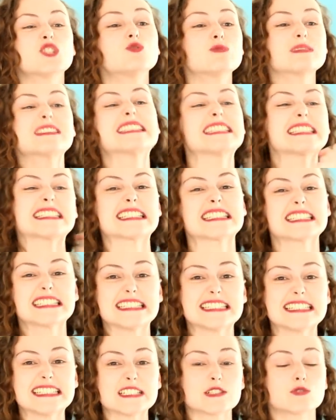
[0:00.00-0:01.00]
listen
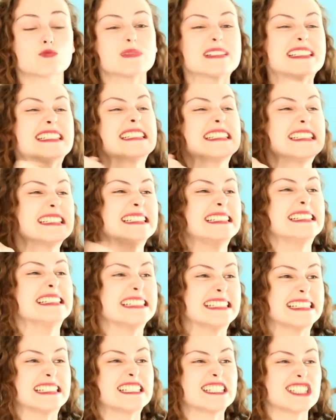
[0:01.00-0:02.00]
here, we
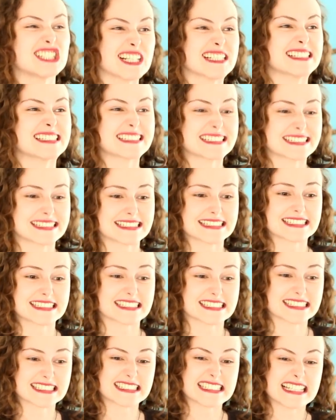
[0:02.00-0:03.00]
need Jason to
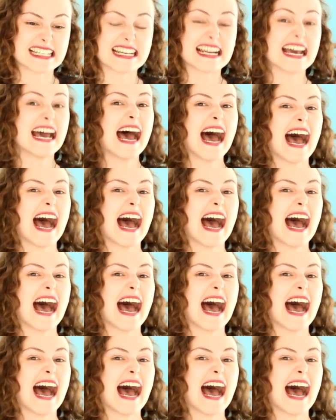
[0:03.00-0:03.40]
succeed.